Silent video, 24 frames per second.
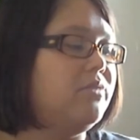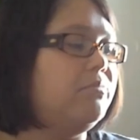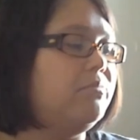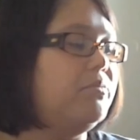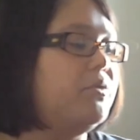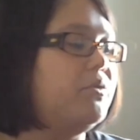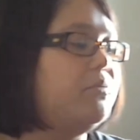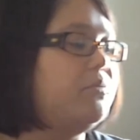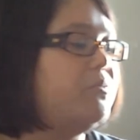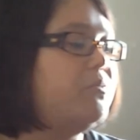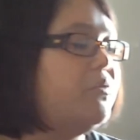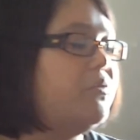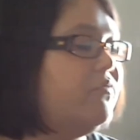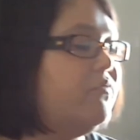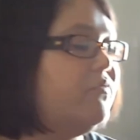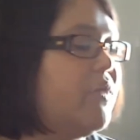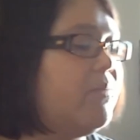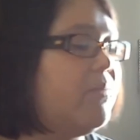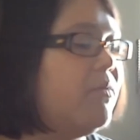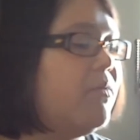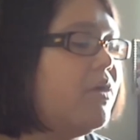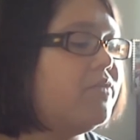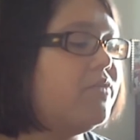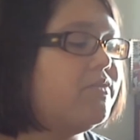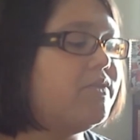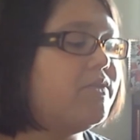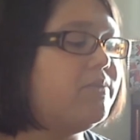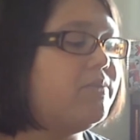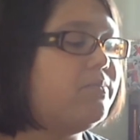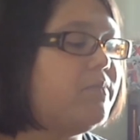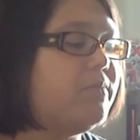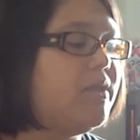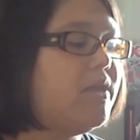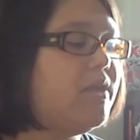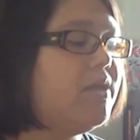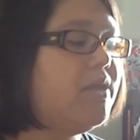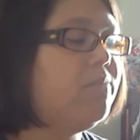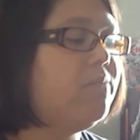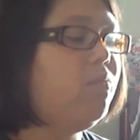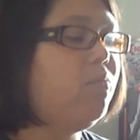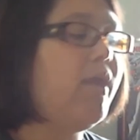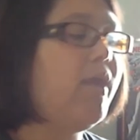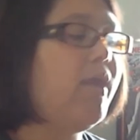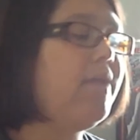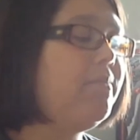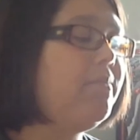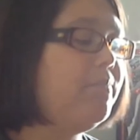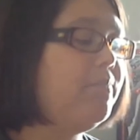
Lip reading: Blue Moon Fiber Arts medium weight.